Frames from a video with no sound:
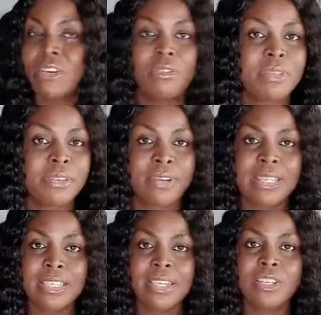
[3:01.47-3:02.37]
off the
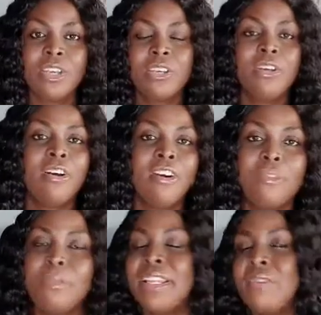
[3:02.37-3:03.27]
rentage, your
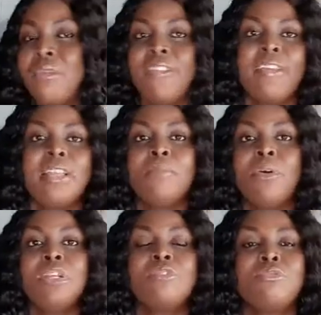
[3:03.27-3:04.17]
husband even send
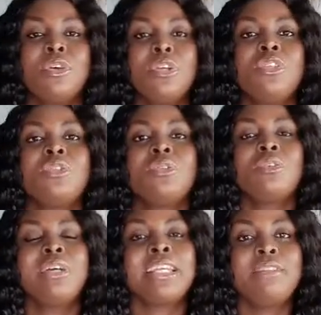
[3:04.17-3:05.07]
money for you to
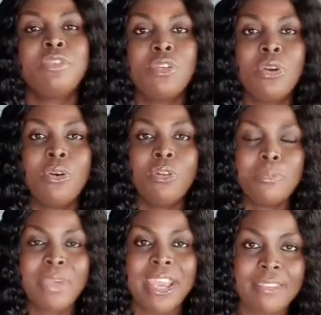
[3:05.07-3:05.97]
go and give to your
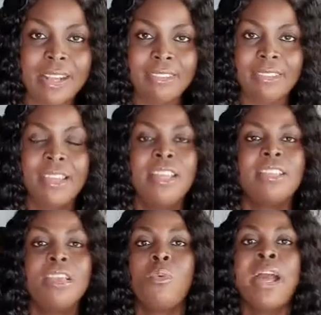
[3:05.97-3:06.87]
own parents,
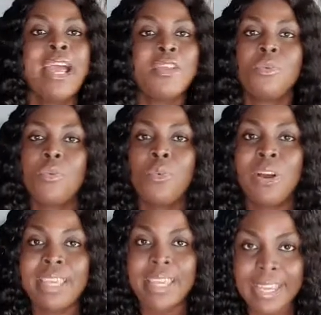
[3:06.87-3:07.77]
then why are you
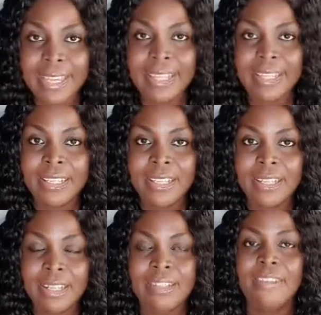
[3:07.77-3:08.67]
working?
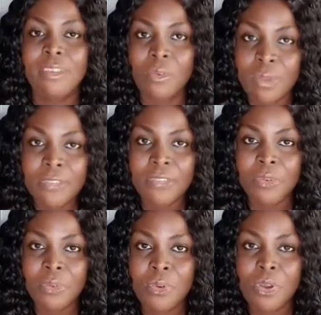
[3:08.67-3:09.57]
That is the
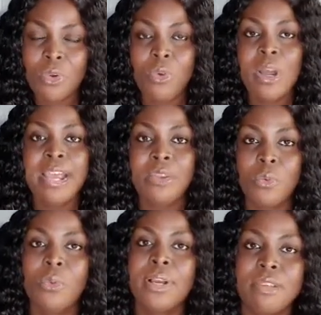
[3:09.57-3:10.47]
question. Who are you
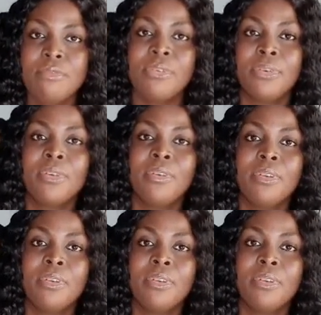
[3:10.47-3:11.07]
working for?